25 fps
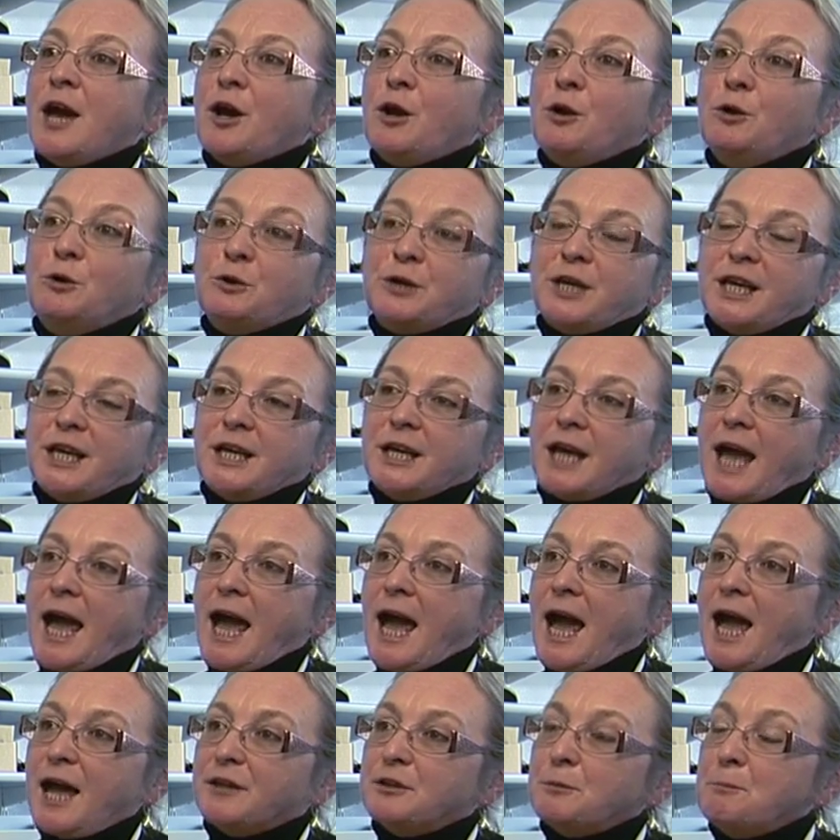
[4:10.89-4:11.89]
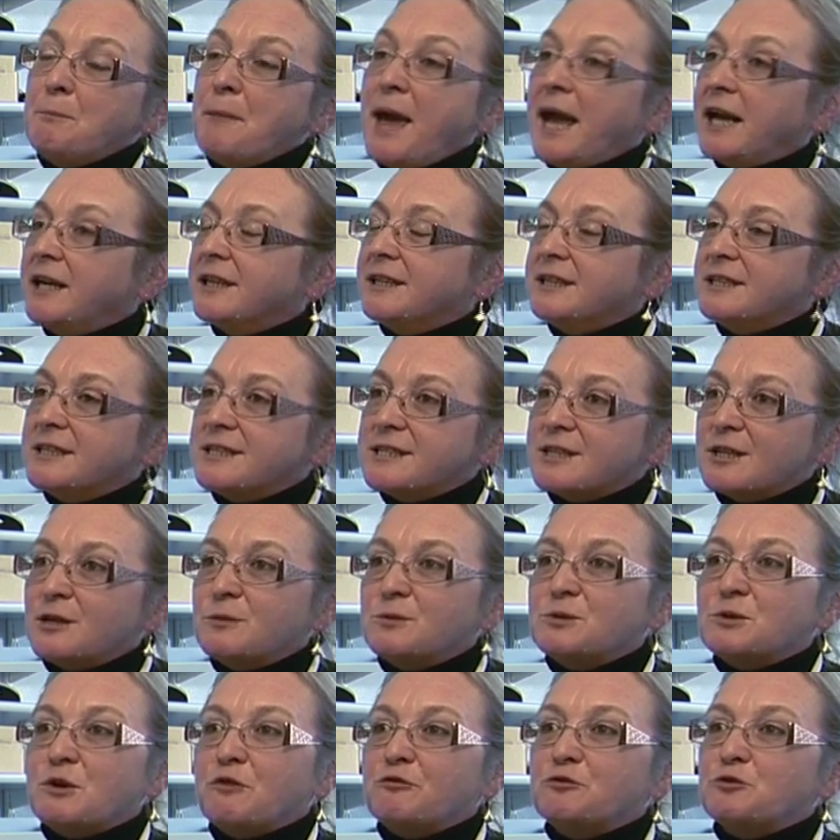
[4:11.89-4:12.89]
looking at
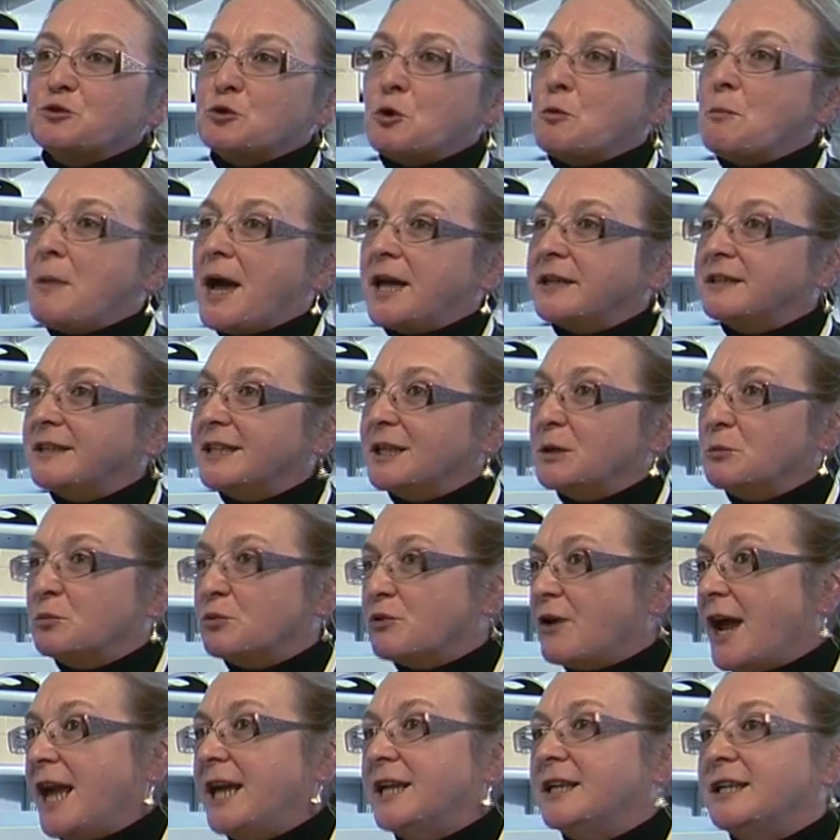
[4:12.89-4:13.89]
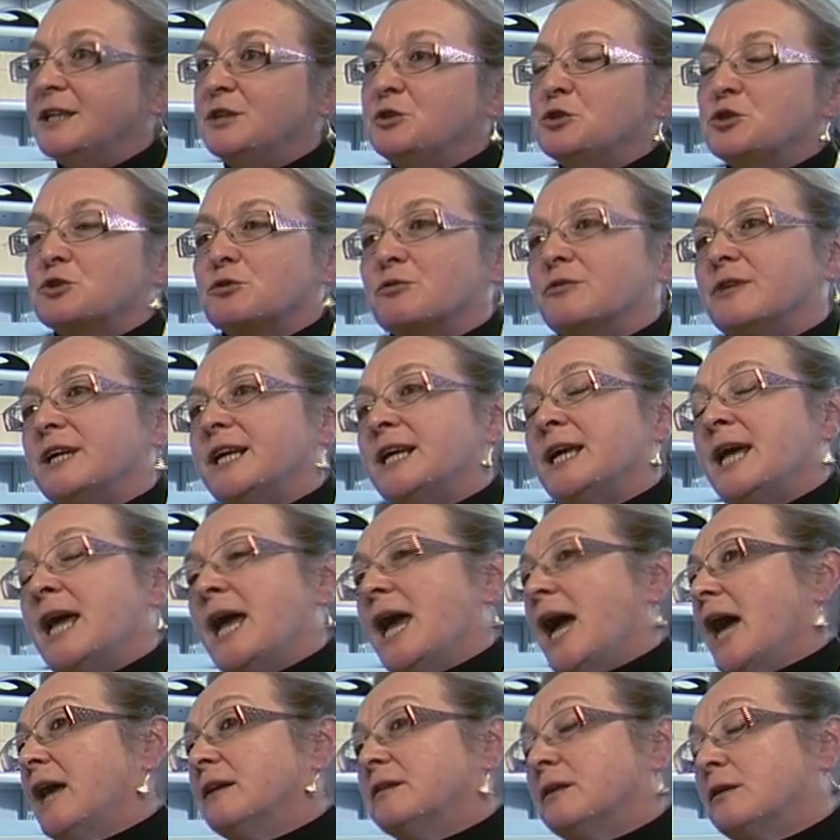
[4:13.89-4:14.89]
mechanisms of traumatic brain injury,
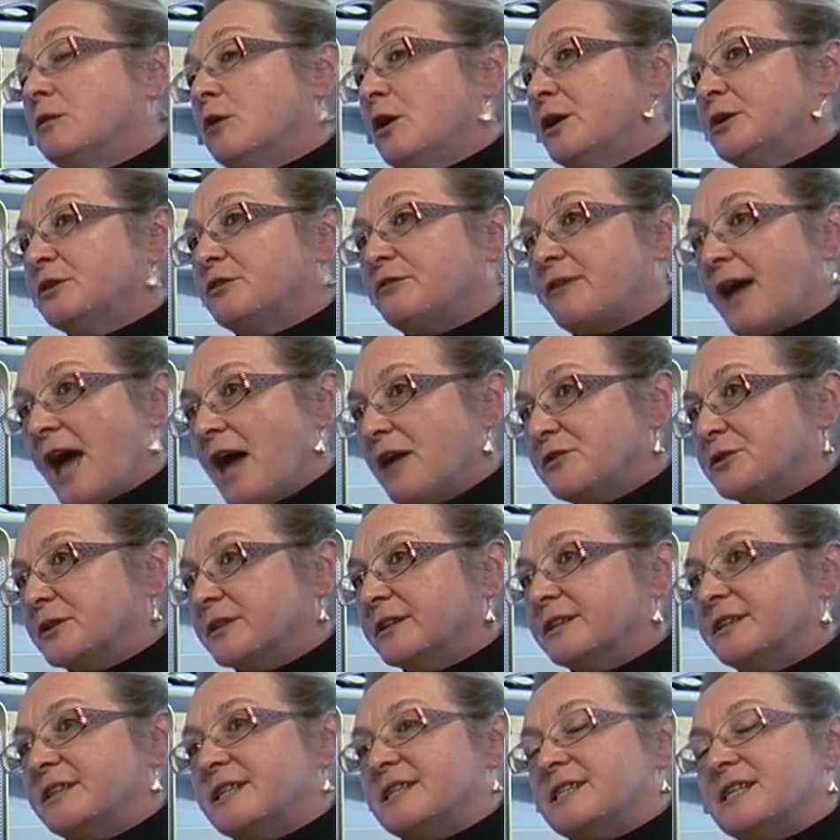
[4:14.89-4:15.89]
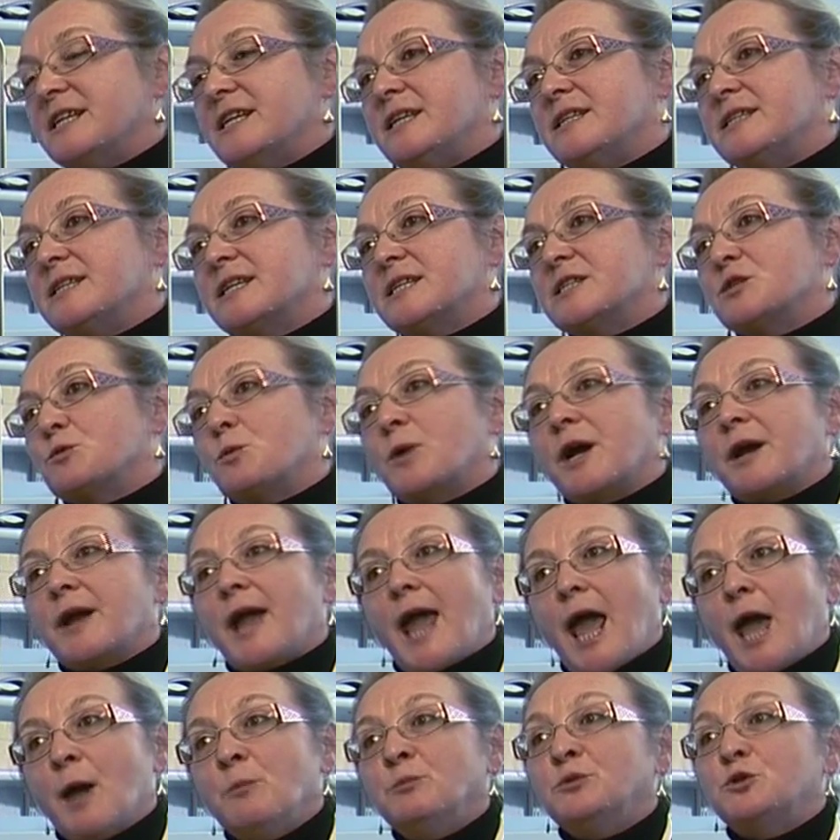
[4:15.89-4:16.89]
and a lot of other diseases where
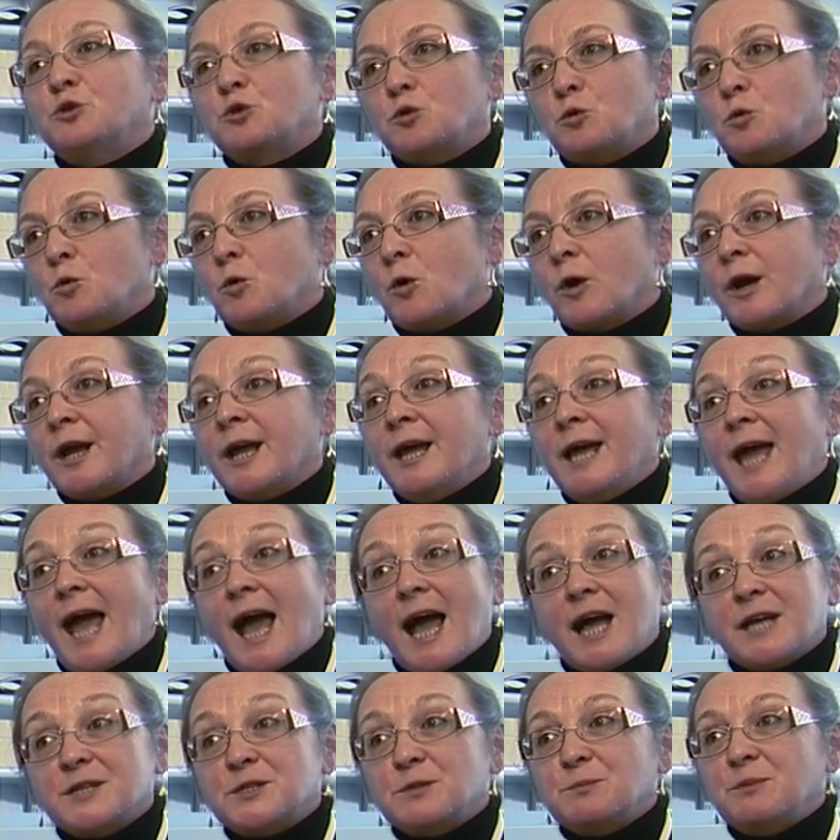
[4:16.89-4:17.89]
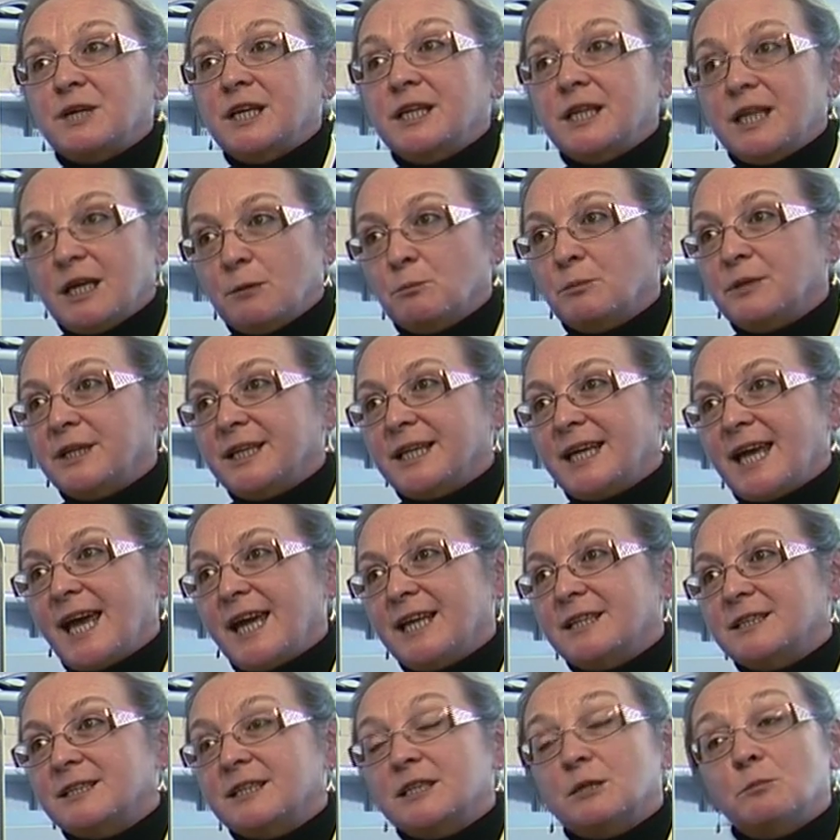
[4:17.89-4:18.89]
mTOR has been
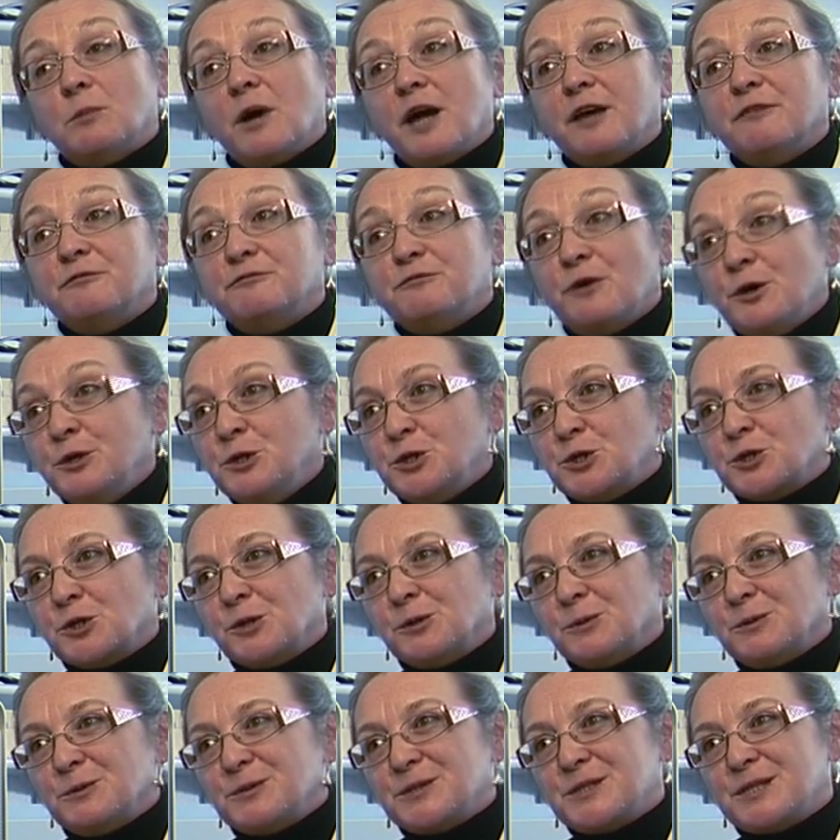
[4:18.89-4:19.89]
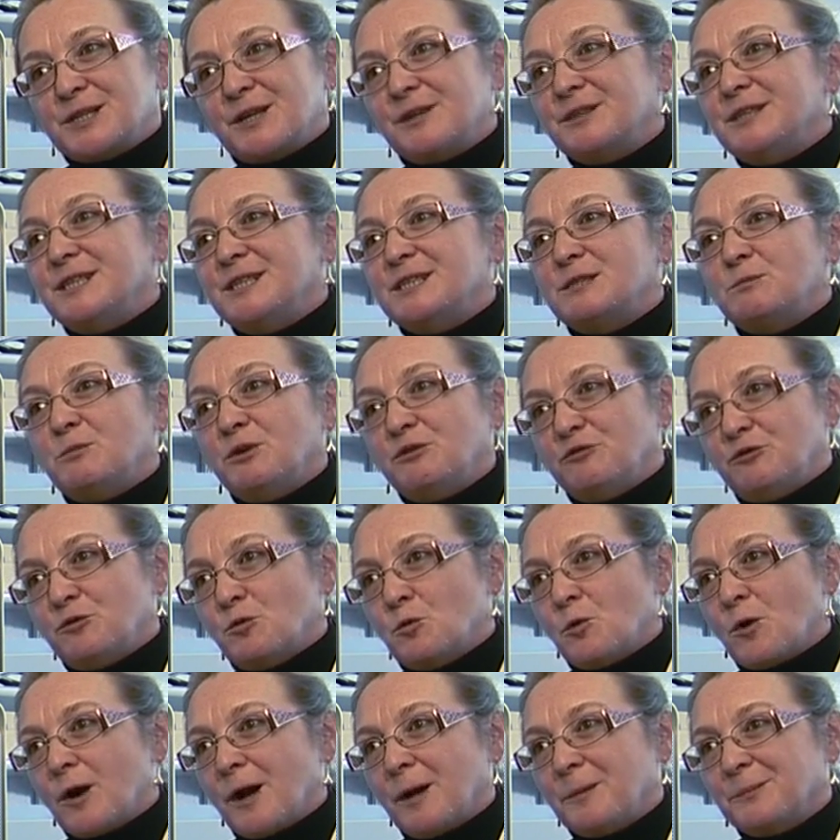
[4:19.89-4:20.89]
implicated by functional studies
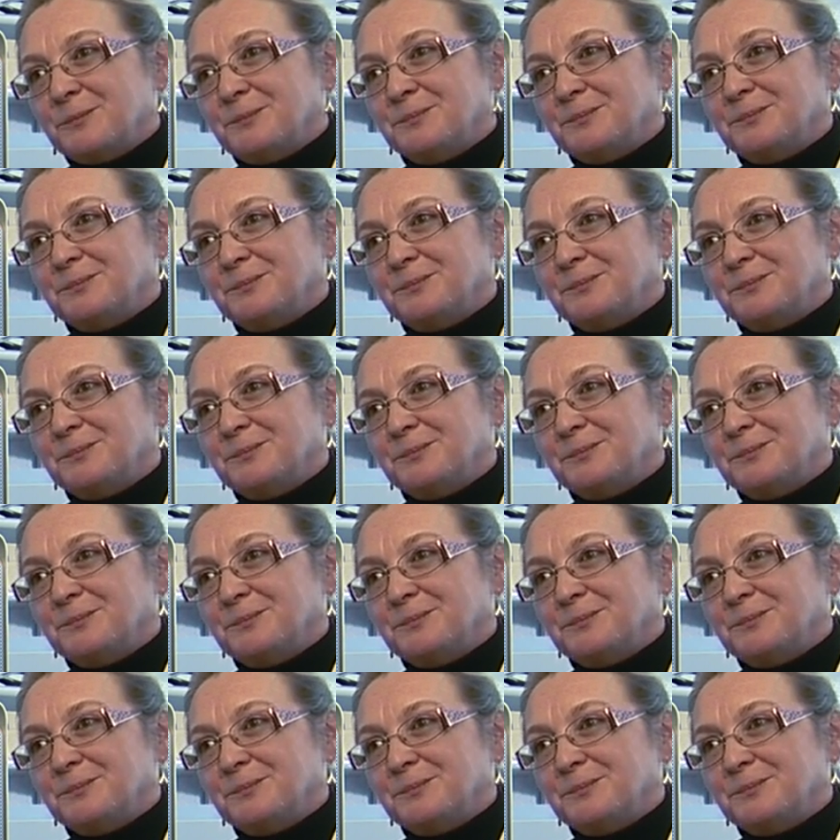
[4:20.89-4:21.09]
before.